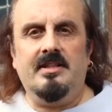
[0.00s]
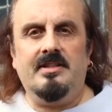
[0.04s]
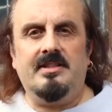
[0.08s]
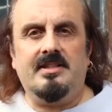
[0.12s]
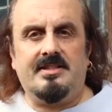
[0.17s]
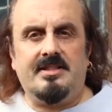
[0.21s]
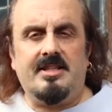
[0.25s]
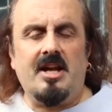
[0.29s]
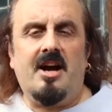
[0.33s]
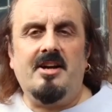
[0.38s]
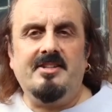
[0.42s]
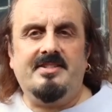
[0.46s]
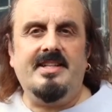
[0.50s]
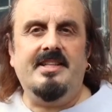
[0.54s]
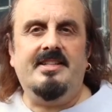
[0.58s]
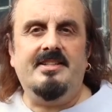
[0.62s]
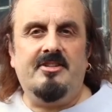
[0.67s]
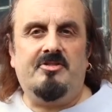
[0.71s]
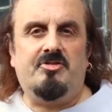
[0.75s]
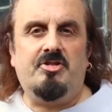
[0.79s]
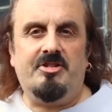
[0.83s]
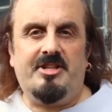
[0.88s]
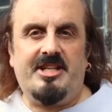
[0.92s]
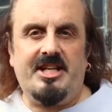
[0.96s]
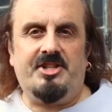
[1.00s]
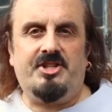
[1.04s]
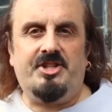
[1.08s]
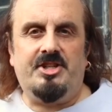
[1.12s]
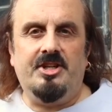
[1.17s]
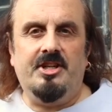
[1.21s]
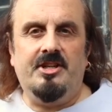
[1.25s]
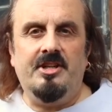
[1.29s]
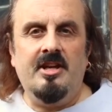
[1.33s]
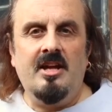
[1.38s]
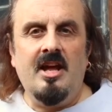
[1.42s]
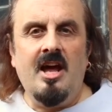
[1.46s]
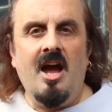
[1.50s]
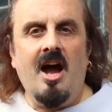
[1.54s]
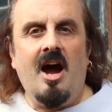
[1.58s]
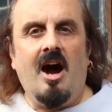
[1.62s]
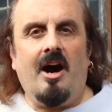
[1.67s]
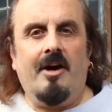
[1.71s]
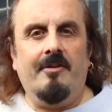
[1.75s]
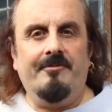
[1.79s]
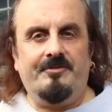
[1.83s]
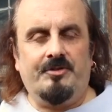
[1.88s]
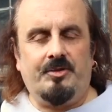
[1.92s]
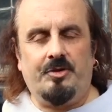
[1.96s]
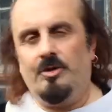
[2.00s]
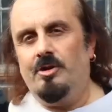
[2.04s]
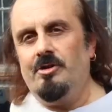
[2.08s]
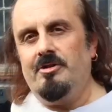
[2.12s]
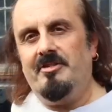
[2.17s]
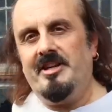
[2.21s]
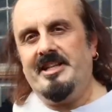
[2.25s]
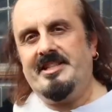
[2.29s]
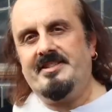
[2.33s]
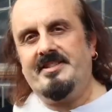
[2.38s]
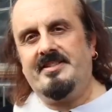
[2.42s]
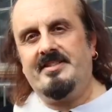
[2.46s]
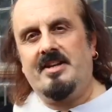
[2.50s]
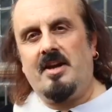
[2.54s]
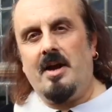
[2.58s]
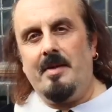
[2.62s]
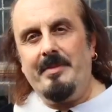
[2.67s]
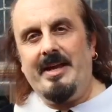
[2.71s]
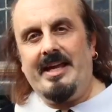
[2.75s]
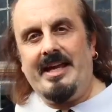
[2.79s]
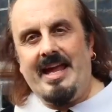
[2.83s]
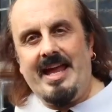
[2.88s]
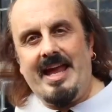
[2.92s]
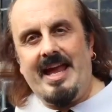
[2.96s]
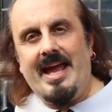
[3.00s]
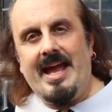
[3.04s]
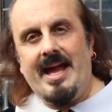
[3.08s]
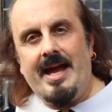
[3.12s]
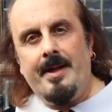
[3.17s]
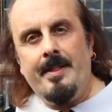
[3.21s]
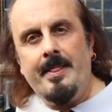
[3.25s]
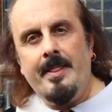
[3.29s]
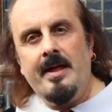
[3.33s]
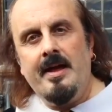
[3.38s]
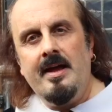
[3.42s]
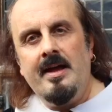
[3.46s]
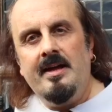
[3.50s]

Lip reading: starting the tradition of tourists coming here